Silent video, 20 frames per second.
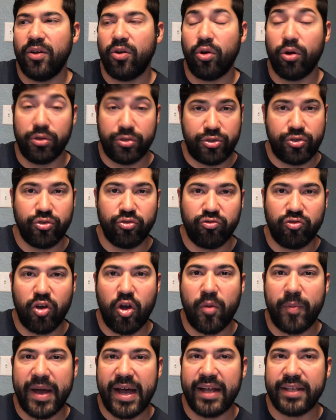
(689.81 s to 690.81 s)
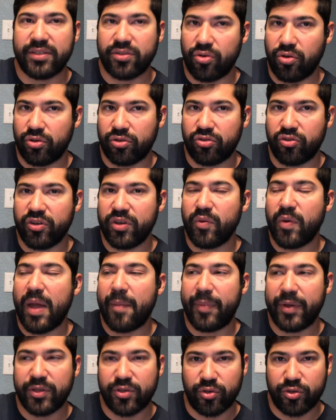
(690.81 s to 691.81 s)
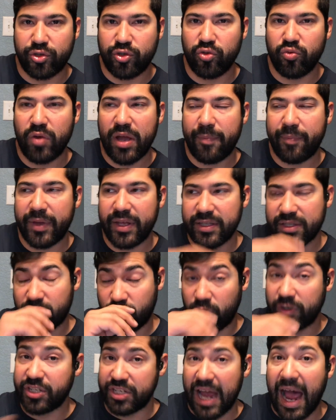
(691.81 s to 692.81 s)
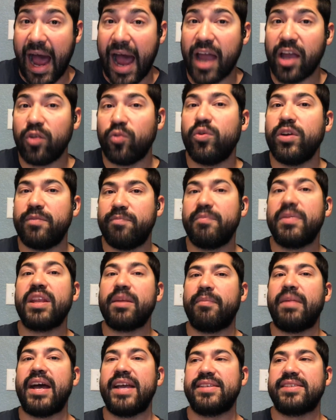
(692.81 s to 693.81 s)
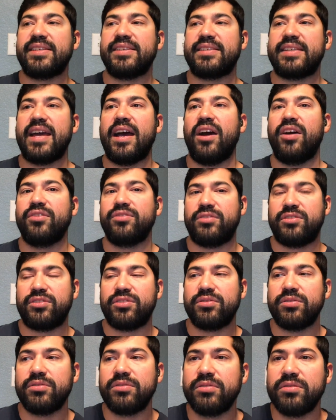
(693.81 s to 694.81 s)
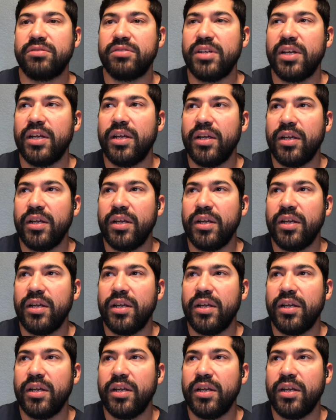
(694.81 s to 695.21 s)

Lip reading: or 2 robots or 3 weapons or 2 weapons, which I would minimize it down to